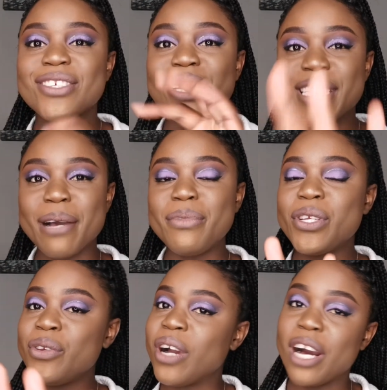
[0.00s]
so it's up
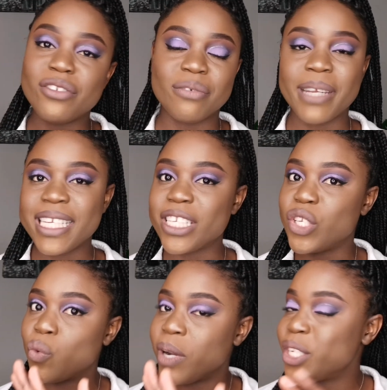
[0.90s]
to you how
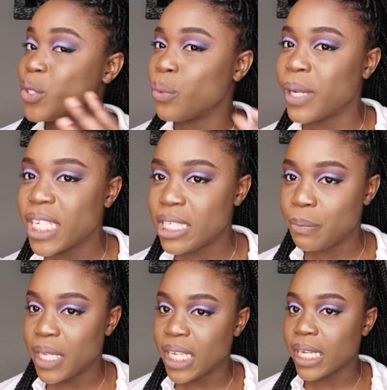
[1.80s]
dramatic you want your wing
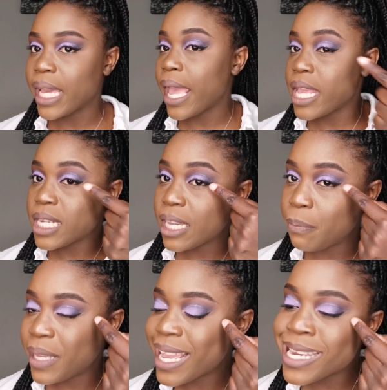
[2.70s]
to be, okay? It
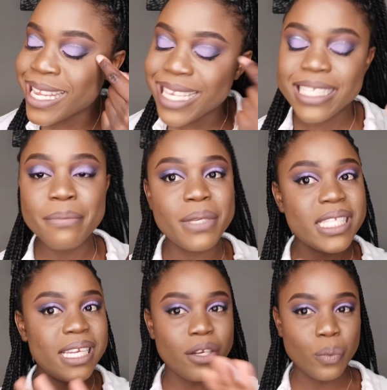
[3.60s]
could be an itsy
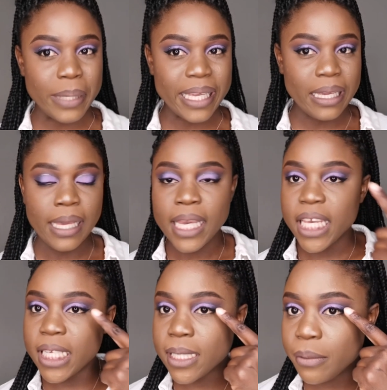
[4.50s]
bitsy little wing.
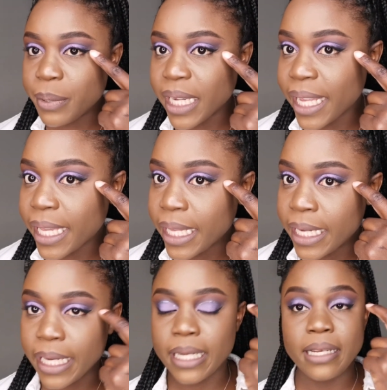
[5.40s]
It could be like
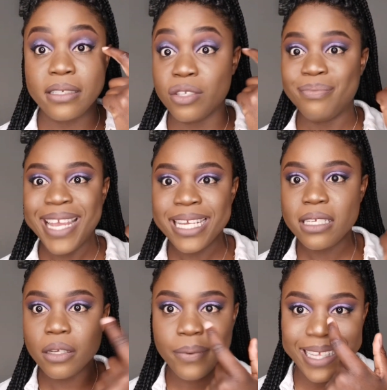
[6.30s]
a
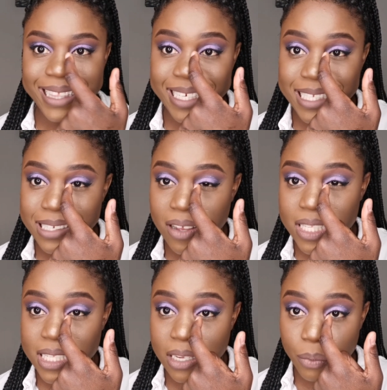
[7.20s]
dramatic wing that
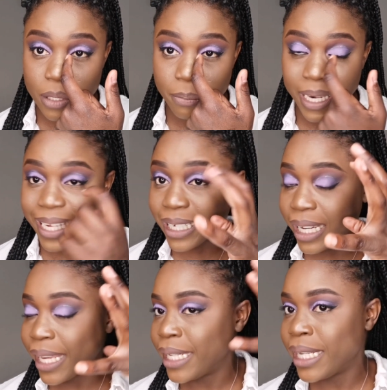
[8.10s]
starts here with
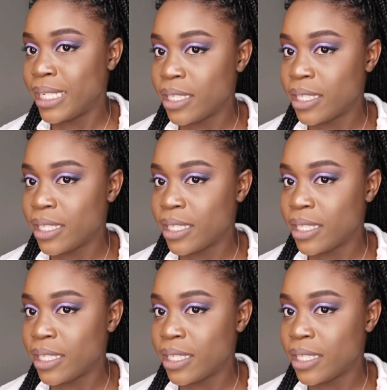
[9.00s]
black liner,